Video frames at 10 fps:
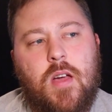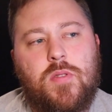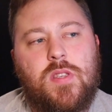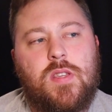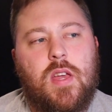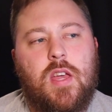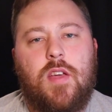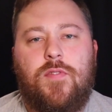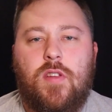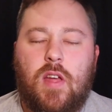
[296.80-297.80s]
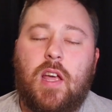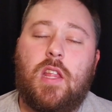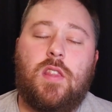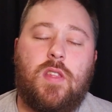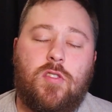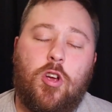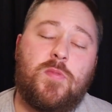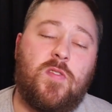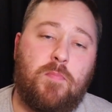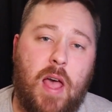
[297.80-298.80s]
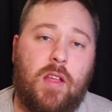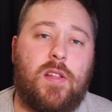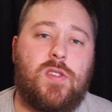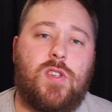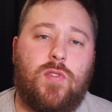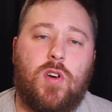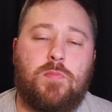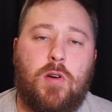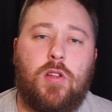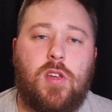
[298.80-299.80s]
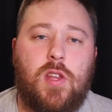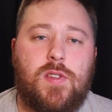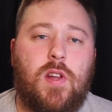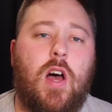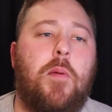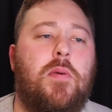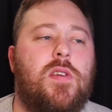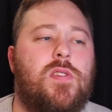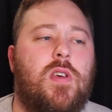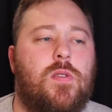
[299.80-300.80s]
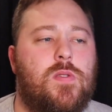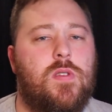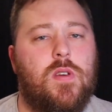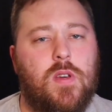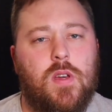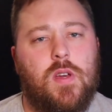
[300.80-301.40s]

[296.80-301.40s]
I would say if it, like in, in terms of balance, as far as maltiness and hoppiness goes,